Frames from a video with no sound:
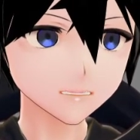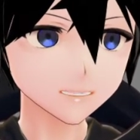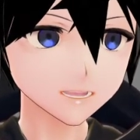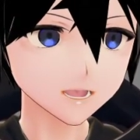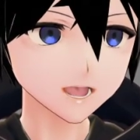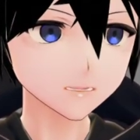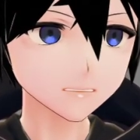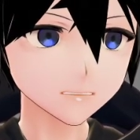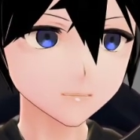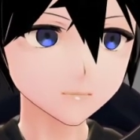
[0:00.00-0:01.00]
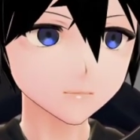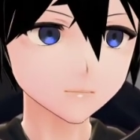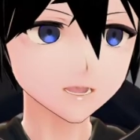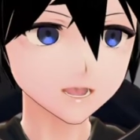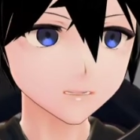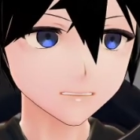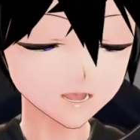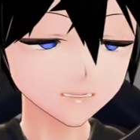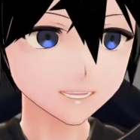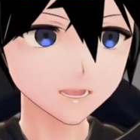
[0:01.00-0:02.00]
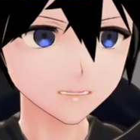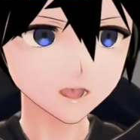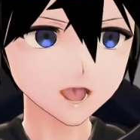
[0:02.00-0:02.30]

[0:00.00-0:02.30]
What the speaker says: settings. You should have set these up at the